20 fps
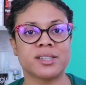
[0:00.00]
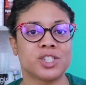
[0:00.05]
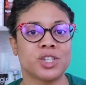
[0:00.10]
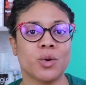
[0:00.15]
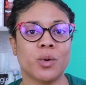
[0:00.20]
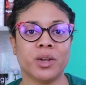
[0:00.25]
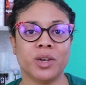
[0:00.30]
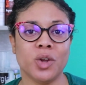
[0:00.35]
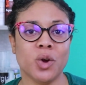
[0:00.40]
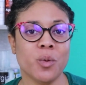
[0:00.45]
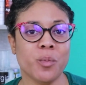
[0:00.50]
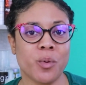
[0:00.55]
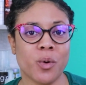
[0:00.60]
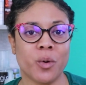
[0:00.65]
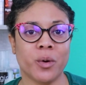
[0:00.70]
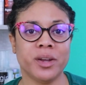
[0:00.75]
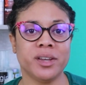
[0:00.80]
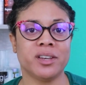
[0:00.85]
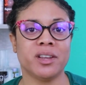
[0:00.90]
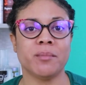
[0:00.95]
So at no
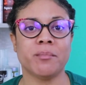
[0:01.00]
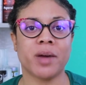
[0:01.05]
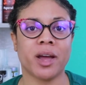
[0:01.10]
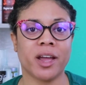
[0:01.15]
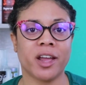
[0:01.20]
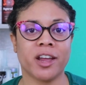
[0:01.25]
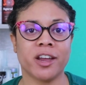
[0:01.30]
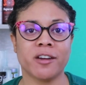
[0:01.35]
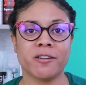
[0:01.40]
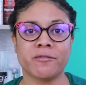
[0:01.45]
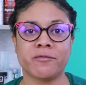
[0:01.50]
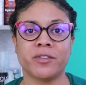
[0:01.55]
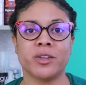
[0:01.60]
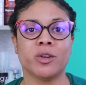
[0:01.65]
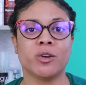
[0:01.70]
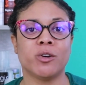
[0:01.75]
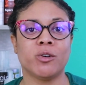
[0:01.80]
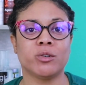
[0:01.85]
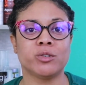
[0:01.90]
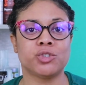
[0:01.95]
point did my hair
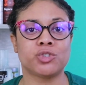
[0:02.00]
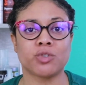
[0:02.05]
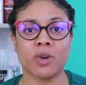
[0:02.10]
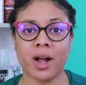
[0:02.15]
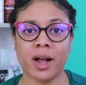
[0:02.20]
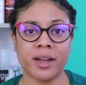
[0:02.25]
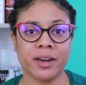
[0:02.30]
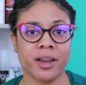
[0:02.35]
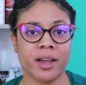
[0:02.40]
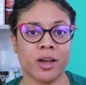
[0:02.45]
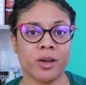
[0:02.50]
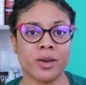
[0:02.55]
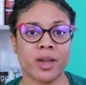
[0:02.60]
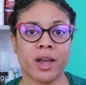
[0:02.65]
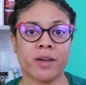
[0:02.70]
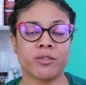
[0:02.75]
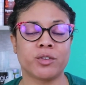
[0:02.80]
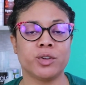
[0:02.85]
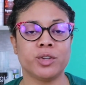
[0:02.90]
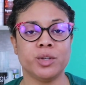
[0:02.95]
feel dried out
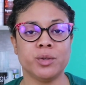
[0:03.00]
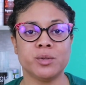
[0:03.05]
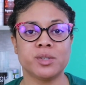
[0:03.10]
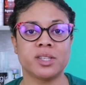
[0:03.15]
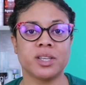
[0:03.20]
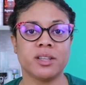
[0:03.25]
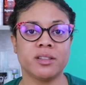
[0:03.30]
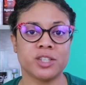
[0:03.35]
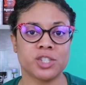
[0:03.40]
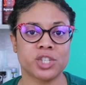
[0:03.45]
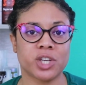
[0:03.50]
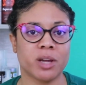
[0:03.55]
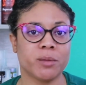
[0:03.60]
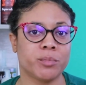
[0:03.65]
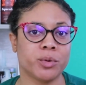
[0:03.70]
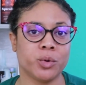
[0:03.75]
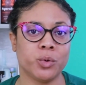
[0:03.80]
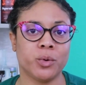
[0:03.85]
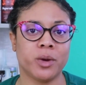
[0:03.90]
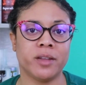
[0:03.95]
after using the
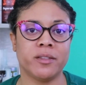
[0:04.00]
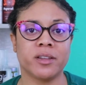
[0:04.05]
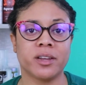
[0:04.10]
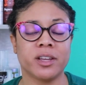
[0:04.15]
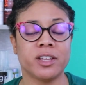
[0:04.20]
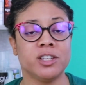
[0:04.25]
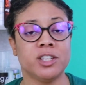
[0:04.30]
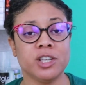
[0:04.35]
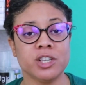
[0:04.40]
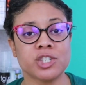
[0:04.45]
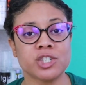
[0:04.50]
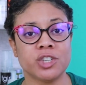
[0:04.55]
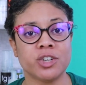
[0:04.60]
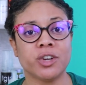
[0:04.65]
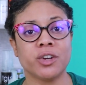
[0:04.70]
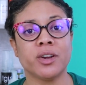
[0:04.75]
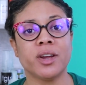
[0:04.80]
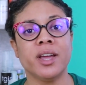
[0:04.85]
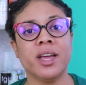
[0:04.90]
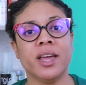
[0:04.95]
shampoo and the
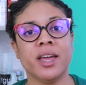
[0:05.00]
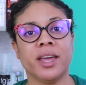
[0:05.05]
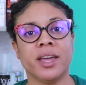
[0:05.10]
conditioner.